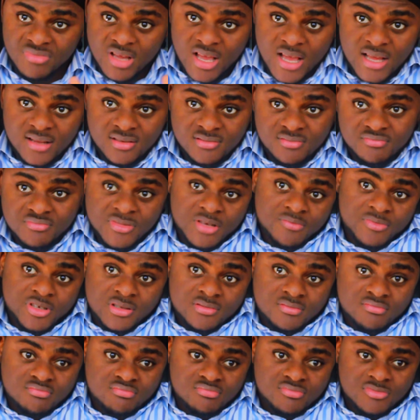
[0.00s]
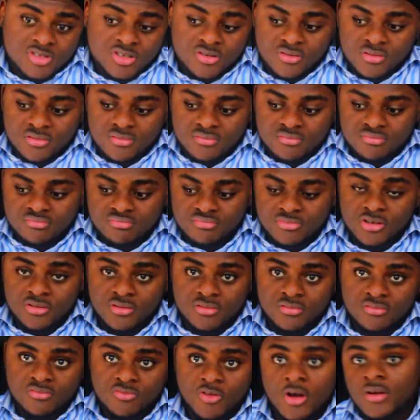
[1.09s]
And maybe,
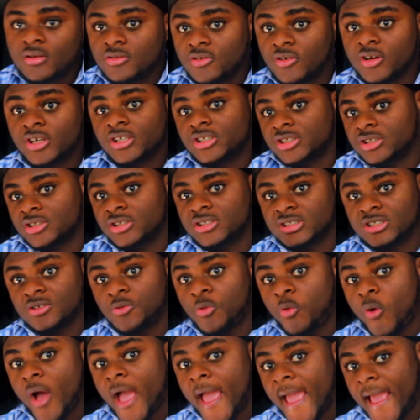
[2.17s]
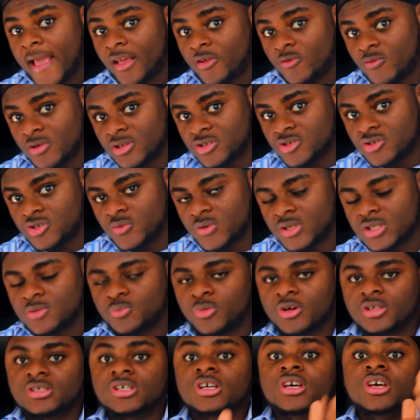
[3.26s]
well, location is in where you want to do it,
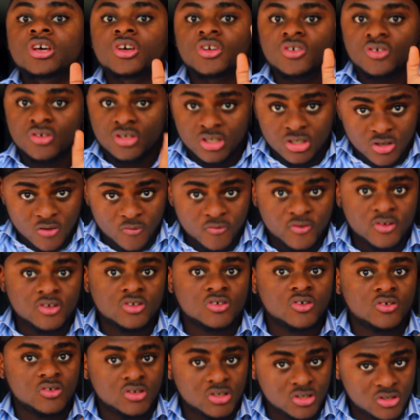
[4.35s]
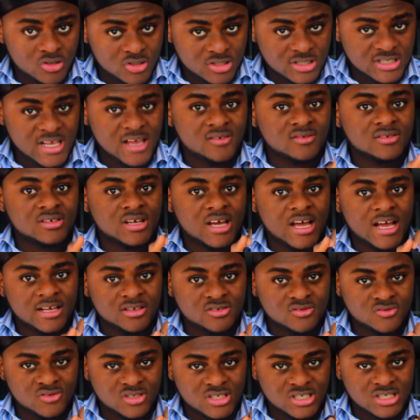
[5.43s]
but you need your video, you need your sound,
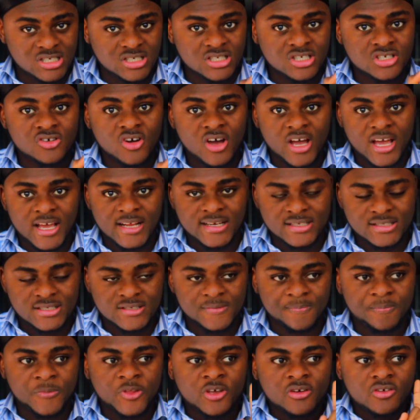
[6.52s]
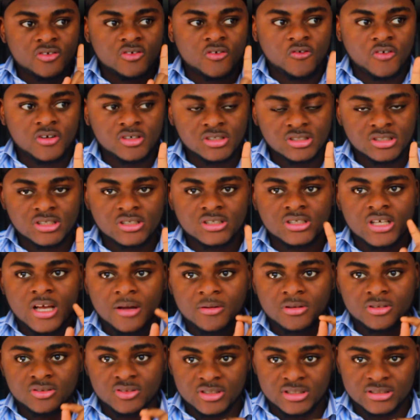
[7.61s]
and you need your editing. So first thing I'm
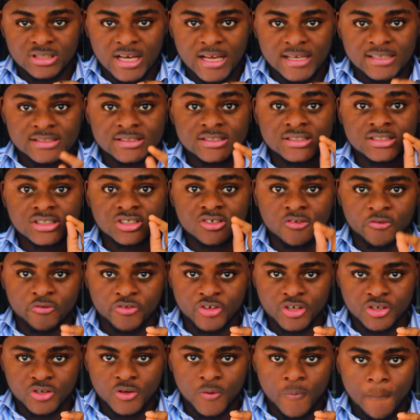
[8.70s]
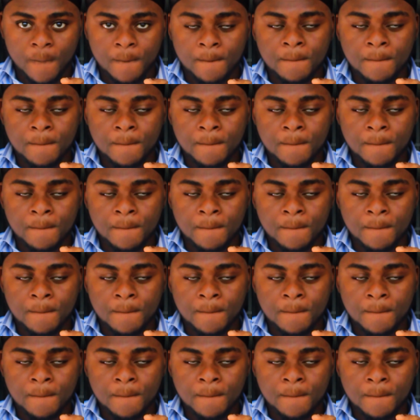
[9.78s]
going to analyze your video.